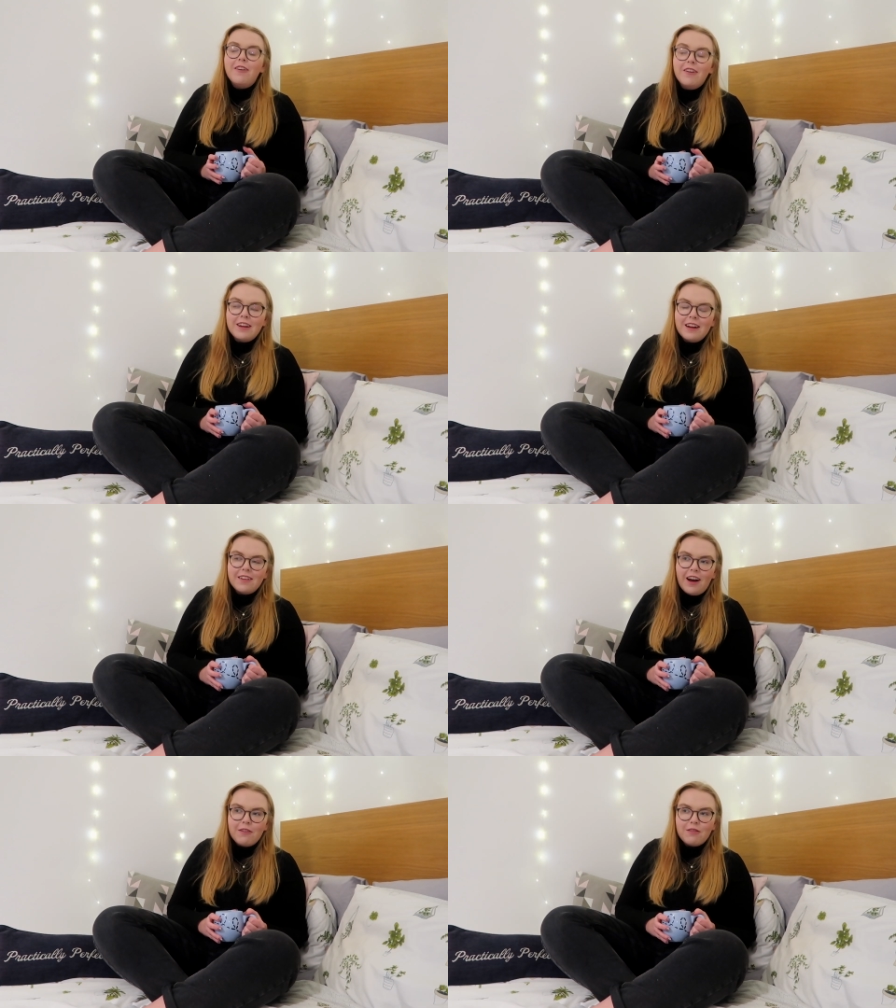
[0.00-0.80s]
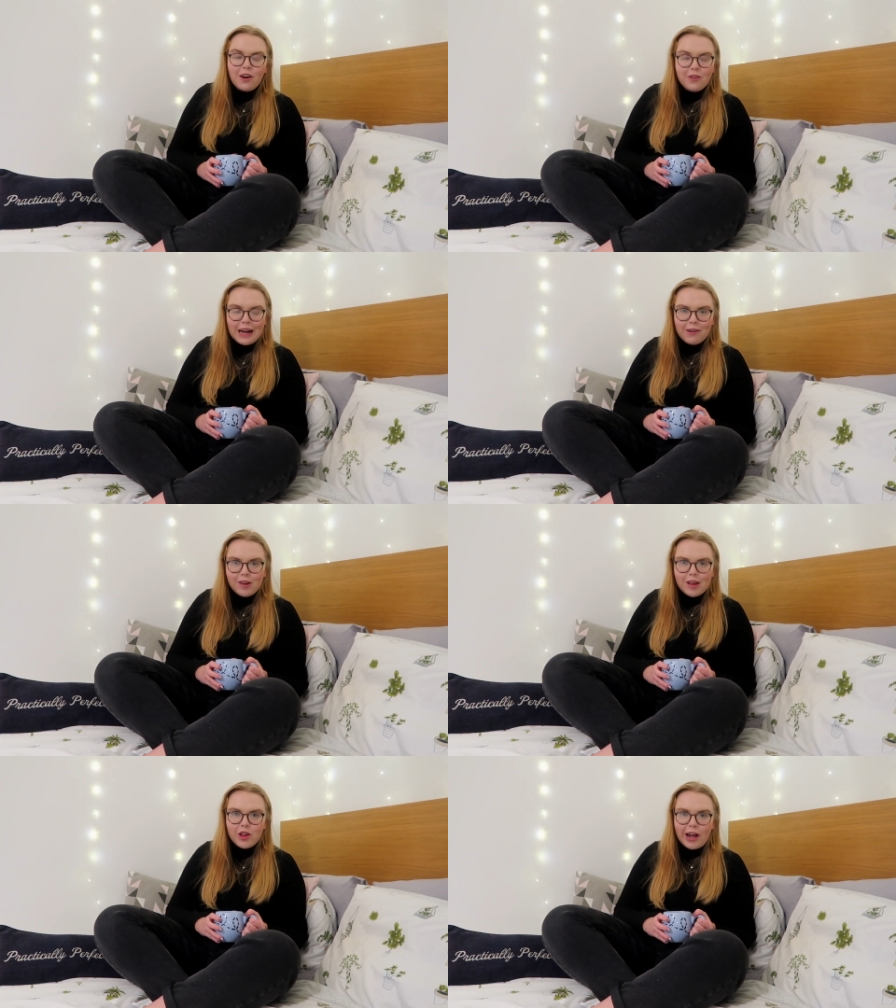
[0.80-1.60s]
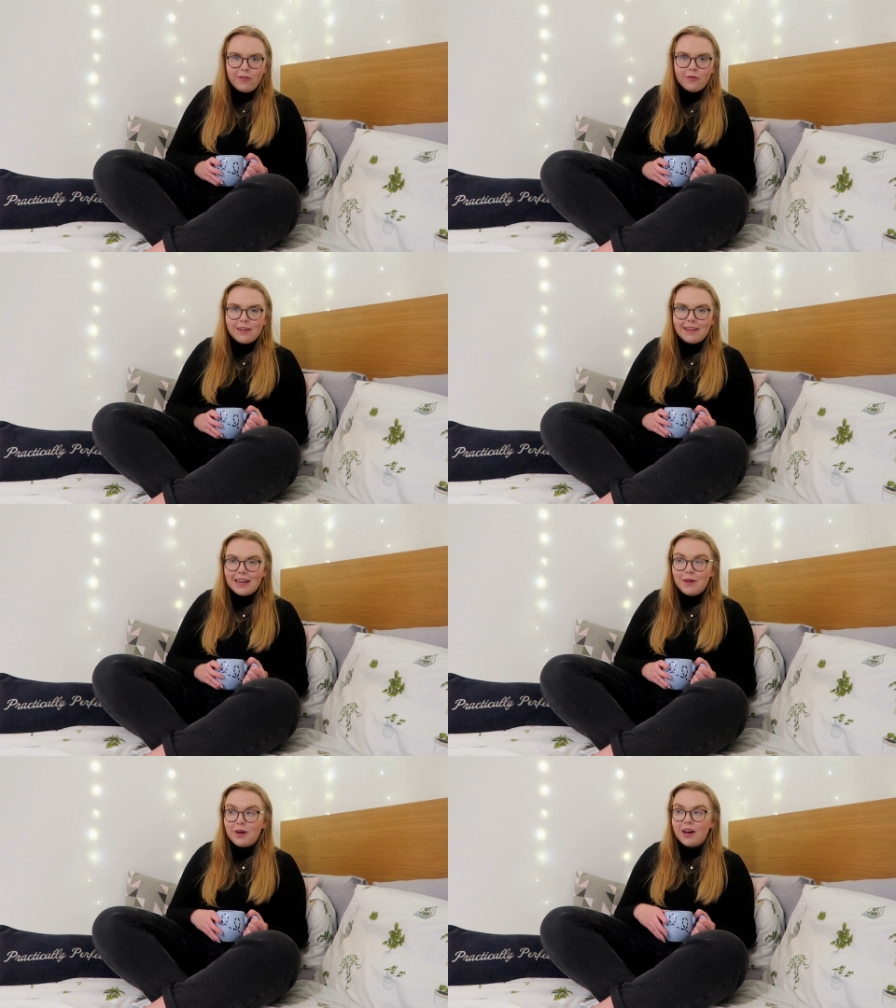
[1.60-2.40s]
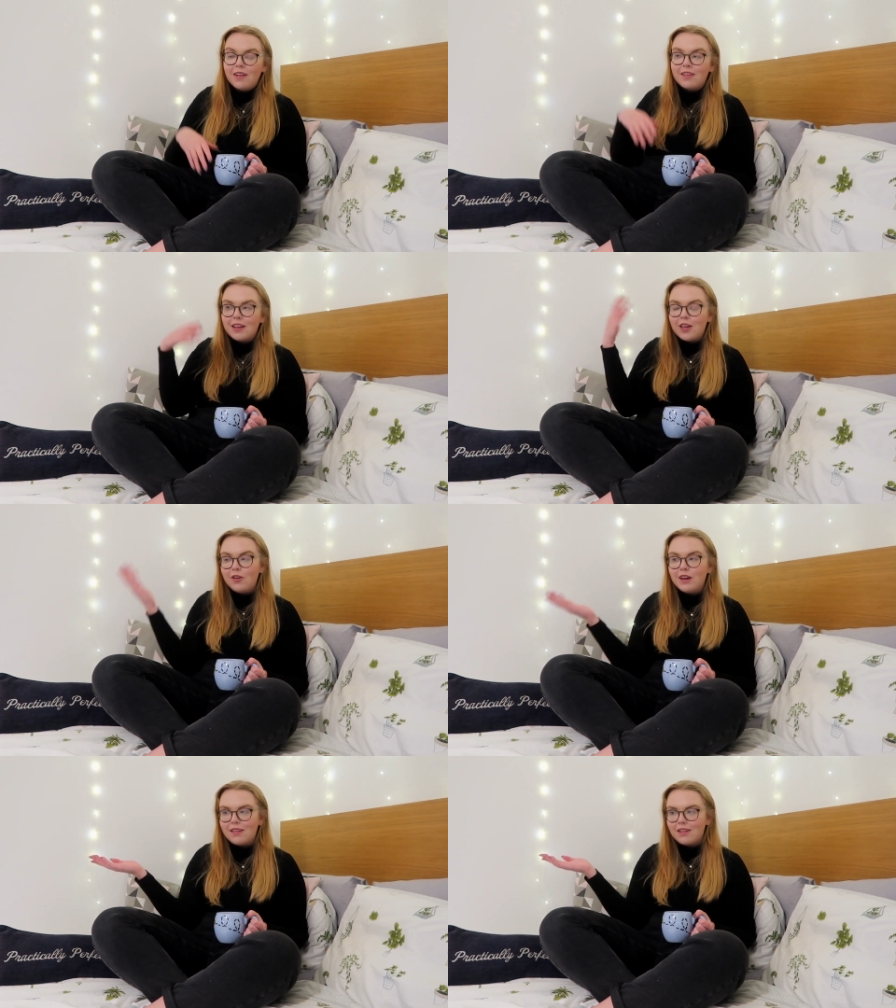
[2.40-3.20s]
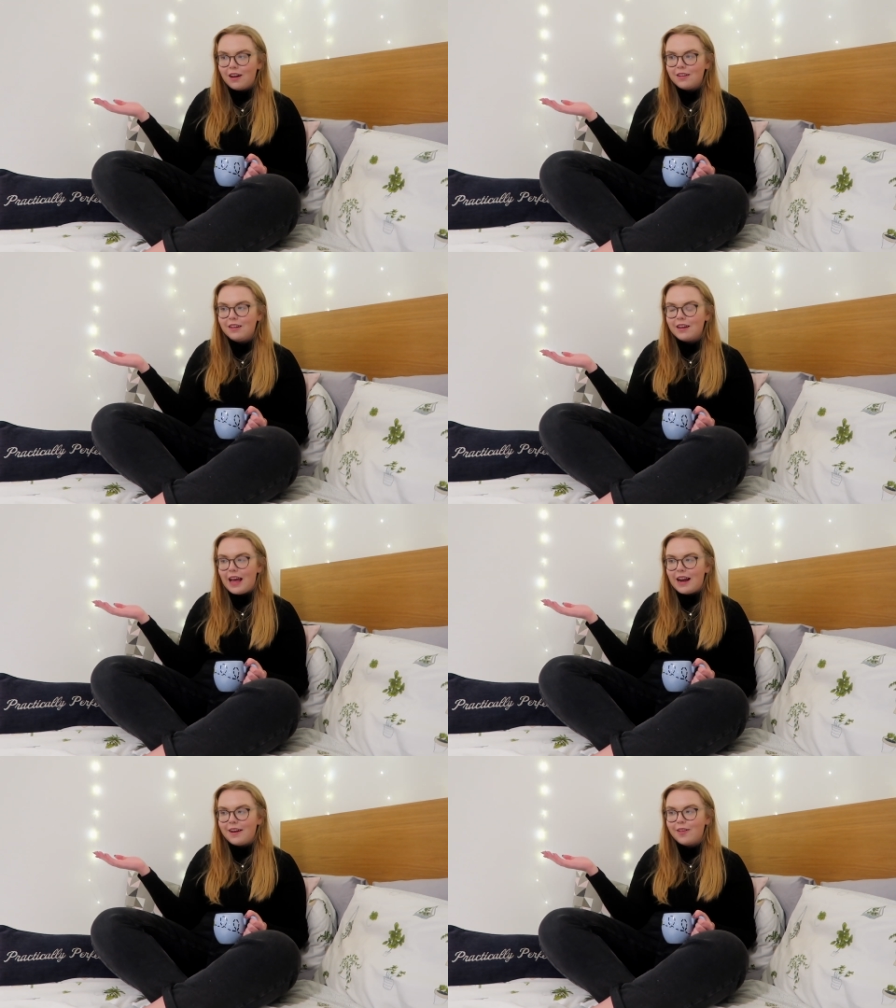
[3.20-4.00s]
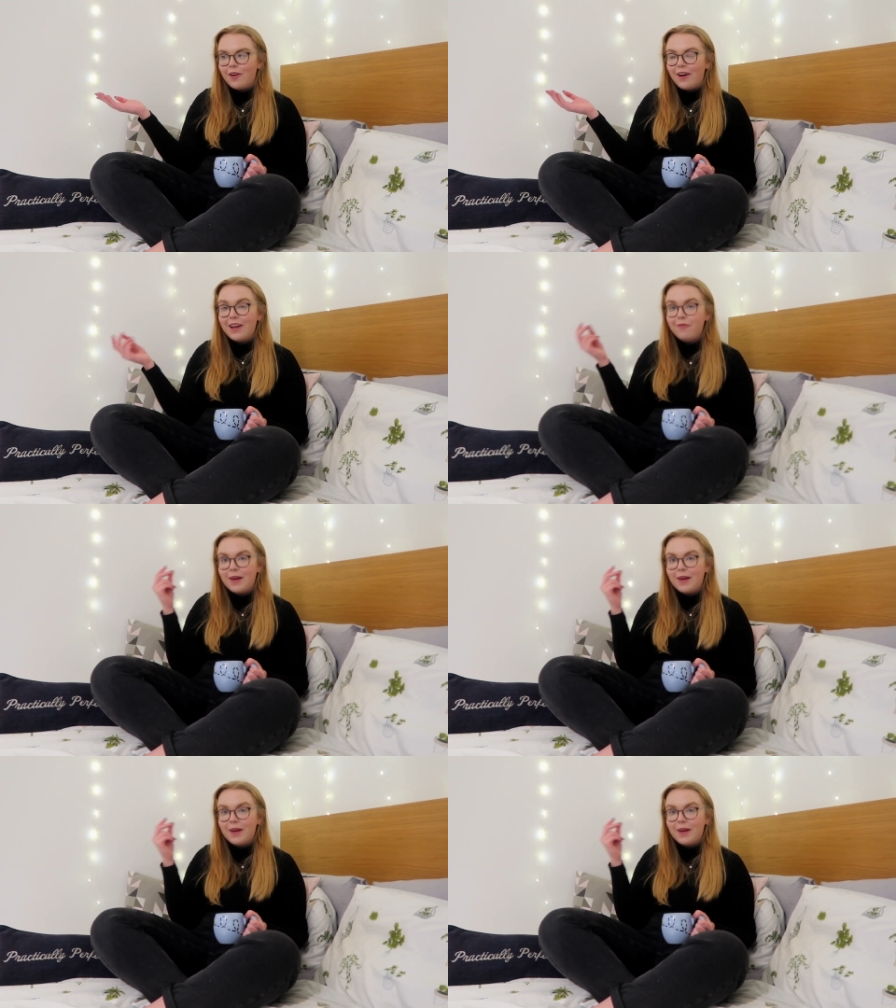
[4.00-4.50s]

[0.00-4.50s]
content has kind of slowed down on this channel recently because uni started again, so I have